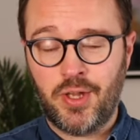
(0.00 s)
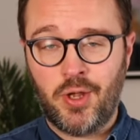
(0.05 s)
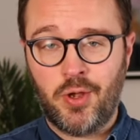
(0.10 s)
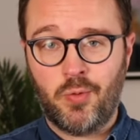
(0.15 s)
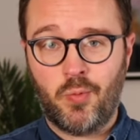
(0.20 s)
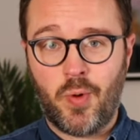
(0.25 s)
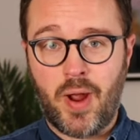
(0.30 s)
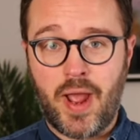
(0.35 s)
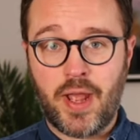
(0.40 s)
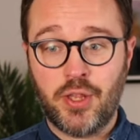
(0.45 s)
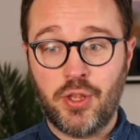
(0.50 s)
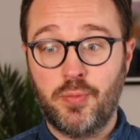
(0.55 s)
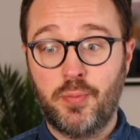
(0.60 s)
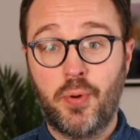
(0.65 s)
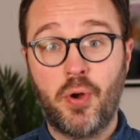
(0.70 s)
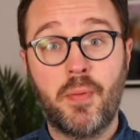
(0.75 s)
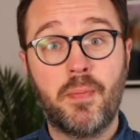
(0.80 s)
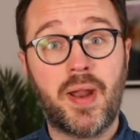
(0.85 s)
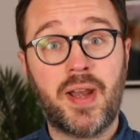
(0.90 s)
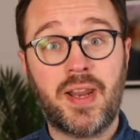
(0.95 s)
where you
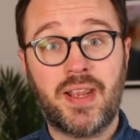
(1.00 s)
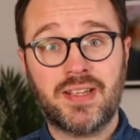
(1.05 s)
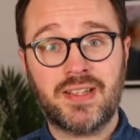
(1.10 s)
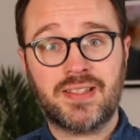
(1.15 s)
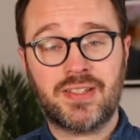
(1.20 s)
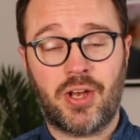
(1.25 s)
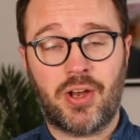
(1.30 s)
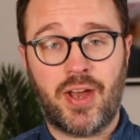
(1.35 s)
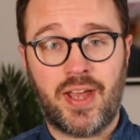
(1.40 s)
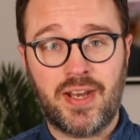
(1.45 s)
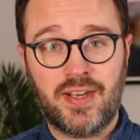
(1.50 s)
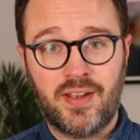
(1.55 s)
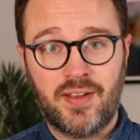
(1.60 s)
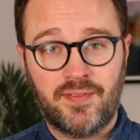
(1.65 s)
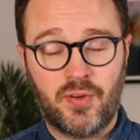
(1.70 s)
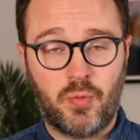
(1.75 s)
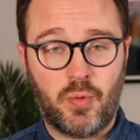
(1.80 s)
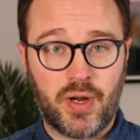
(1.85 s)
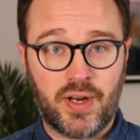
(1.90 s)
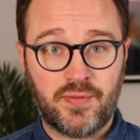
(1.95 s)
put money aside
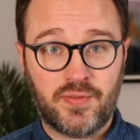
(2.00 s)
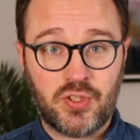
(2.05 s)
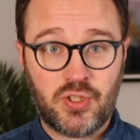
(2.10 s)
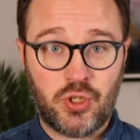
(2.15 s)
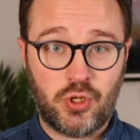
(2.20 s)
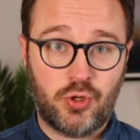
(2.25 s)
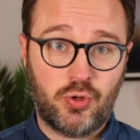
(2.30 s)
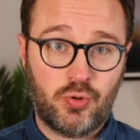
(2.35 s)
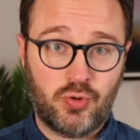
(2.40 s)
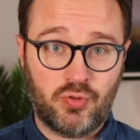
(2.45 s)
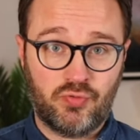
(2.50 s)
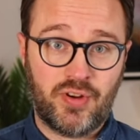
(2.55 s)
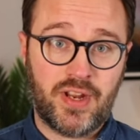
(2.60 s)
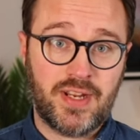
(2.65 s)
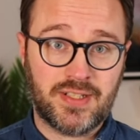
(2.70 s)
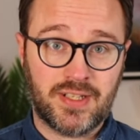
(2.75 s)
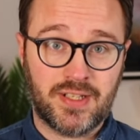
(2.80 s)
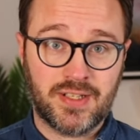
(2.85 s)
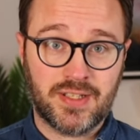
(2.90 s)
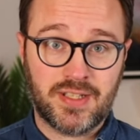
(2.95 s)
for one of two
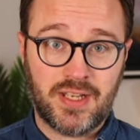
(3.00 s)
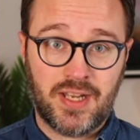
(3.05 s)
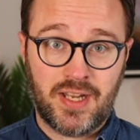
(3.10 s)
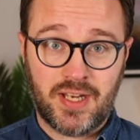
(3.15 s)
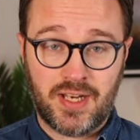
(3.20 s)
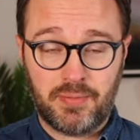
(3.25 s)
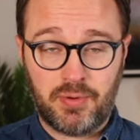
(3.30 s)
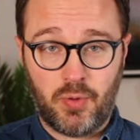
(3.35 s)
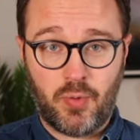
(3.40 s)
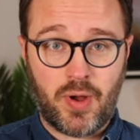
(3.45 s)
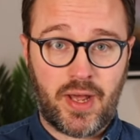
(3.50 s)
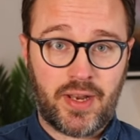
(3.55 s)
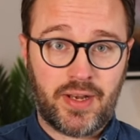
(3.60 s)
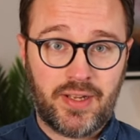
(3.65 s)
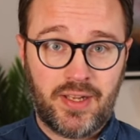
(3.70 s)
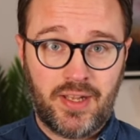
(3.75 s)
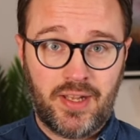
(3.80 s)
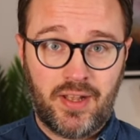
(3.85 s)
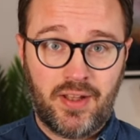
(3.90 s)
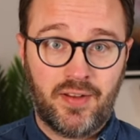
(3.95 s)
reasons. Number one,
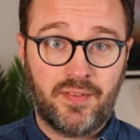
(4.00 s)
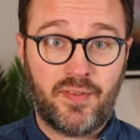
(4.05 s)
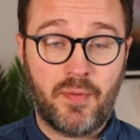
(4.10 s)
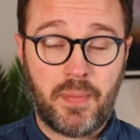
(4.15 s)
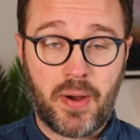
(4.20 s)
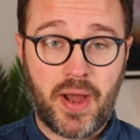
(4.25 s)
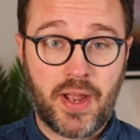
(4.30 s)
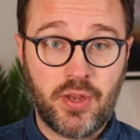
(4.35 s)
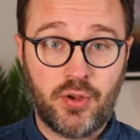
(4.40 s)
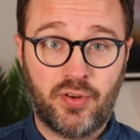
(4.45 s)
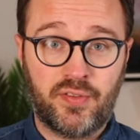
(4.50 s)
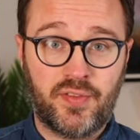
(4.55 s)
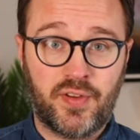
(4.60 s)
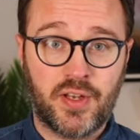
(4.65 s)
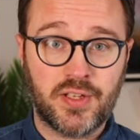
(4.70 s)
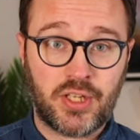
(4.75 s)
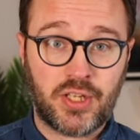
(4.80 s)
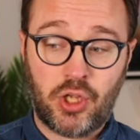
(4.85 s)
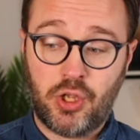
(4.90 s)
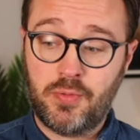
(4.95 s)
for buying your
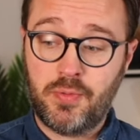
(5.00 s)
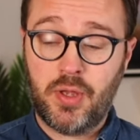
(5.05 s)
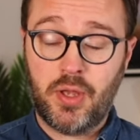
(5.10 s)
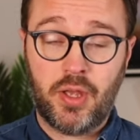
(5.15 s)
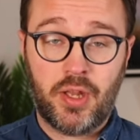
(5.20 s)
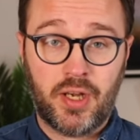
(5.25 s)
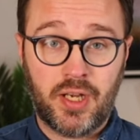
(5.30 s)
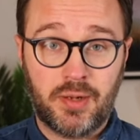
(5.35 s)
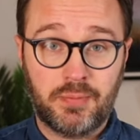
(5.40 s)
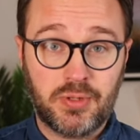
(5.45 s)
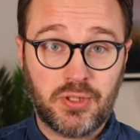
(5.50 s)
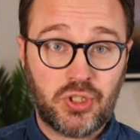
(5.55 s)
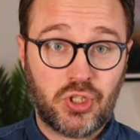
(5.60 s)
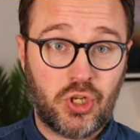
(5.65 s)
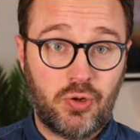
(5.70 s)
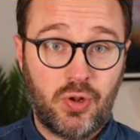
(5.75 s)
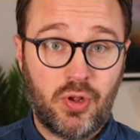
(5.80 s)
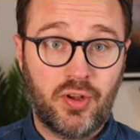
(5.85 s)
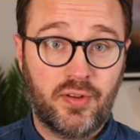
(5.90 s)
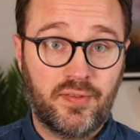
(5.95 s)
first home. Number
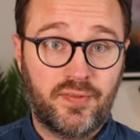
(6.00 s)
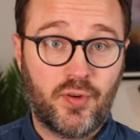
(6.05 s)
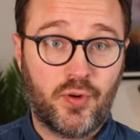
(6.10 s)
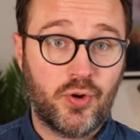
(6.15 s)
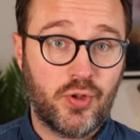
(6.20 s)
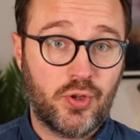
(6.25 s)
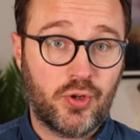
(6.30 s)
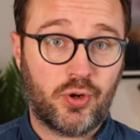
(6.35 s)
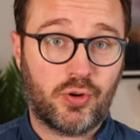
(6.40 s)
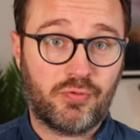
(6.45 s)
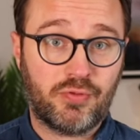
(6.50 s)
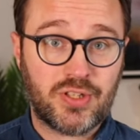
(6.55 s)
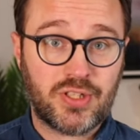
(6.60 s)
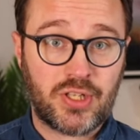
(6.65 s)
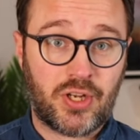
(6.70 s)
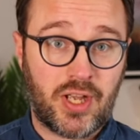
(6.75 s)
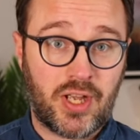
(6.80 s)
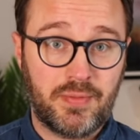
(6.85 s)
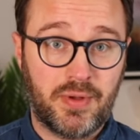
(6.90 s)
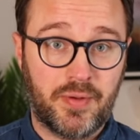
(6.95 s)
two, for your
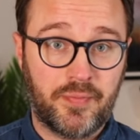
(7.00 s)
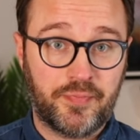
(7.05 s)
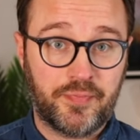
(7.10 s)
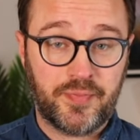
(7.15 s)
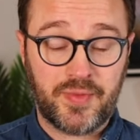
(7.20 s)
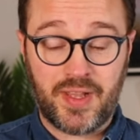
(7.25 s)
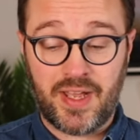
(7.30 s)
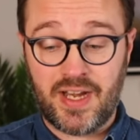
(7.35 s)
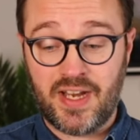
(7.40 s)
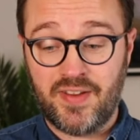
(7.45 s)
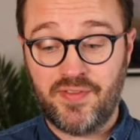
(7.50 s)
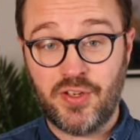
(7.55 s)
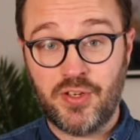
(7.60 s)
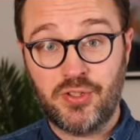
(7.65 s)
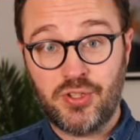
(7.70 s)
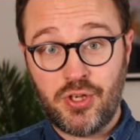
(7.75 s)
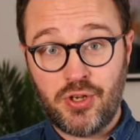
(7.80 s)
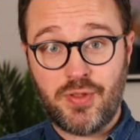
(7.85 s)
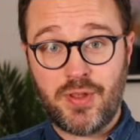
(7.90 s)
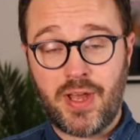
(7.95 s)
retirement. And if you
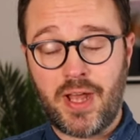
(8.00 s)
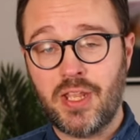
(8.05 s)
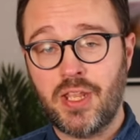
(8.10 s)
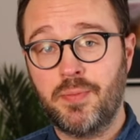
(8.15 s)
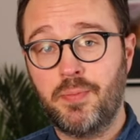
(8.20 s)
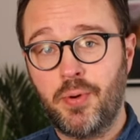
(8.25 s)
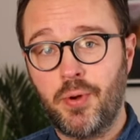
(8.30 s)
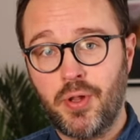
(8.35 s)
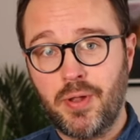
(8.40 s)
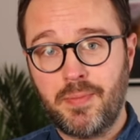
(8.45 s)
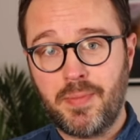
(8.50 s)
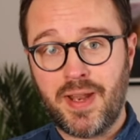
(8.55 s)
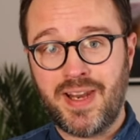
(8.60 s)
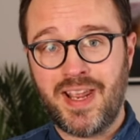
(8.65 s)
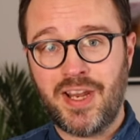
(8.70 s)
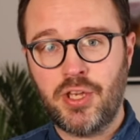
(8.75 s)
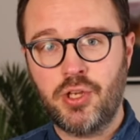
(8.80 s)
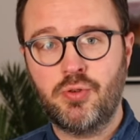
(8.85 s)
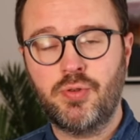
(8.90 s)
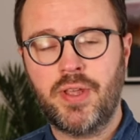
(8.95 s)
do that, you put the money
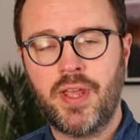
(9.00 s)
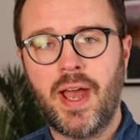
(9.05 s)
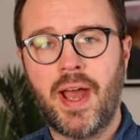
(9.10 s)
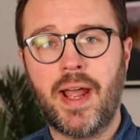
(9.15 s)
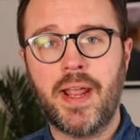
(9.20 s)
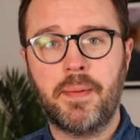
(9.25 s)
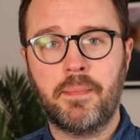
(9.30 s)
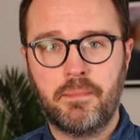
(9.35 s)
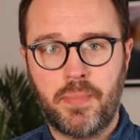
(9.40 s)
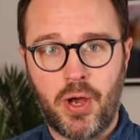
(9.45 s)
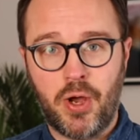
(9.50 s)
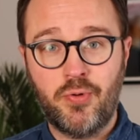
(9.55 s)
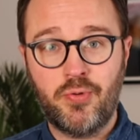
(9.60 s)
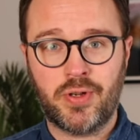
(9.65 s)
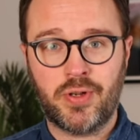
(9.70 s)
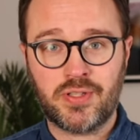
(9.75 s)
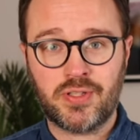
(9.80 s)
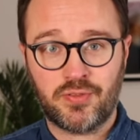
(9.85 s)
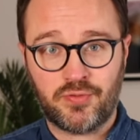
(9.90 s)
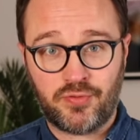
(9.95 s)
in, you get a
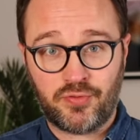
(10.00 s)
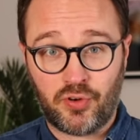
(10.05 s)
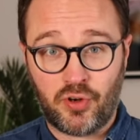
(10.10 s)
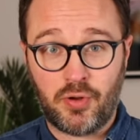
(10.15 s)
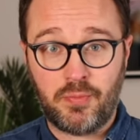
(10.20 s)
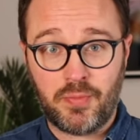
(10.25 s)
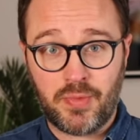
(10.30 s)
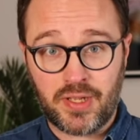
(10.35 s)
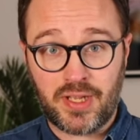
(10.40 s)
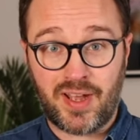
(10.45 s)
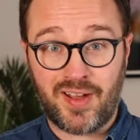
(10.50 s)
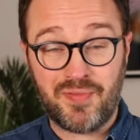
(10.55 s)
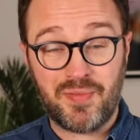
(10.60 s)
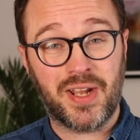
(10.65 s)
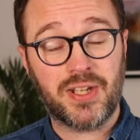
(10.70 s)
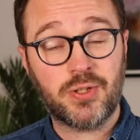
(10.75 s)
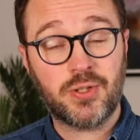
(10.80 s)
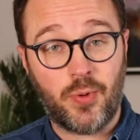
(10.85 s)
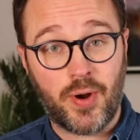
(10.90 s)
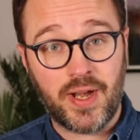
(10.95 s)
bonus from the government,
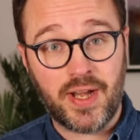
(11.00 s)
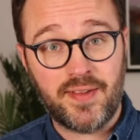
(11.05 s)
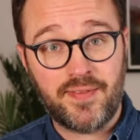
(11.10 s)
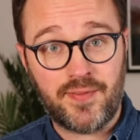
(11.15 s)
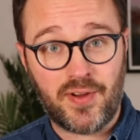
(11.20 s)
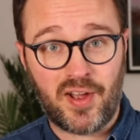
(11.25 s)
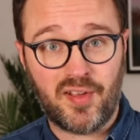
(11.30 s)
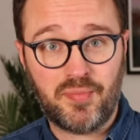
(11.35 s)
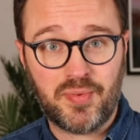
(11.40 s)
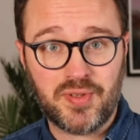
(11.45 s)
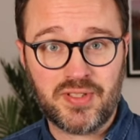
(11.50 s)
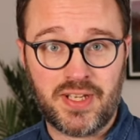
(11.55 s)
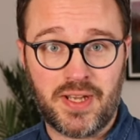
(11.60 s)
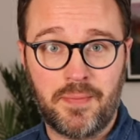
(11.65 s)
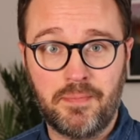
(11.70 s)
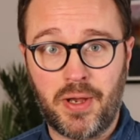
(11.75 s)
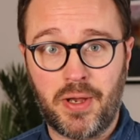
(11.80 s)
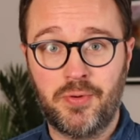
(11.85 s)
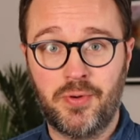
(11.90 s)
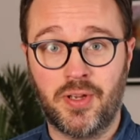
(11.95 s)
a 25%
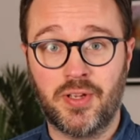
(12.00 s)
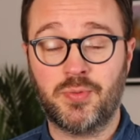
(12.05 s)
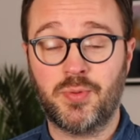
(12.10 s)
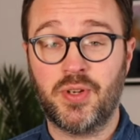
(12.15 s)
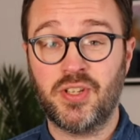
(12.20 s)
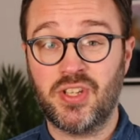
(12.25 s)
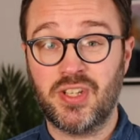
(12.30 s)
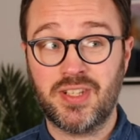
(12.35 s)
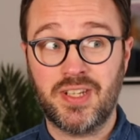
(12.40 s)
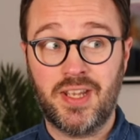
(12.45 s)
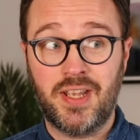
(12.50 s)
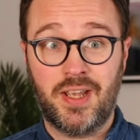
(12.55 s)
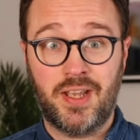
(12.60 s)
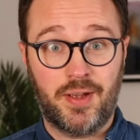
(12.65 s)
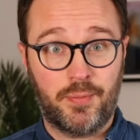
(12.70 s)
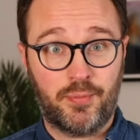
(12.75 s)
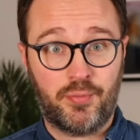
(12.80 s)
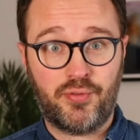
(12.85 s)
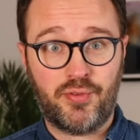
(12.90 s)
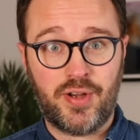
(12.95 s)
bonus, which is
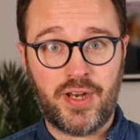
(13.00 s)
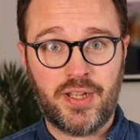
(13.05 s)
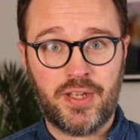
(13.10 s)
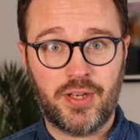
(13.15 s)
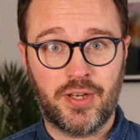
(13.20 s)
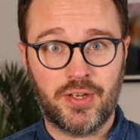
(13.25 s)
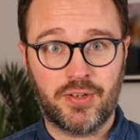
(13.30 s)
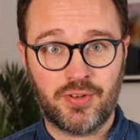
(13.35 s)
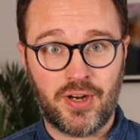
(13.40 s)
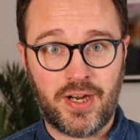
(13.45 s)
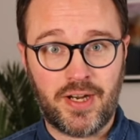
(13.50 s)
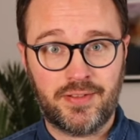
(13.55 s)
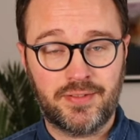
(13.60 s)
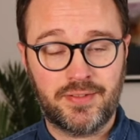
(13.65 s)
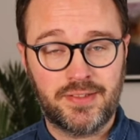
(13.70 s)
pretty good, right?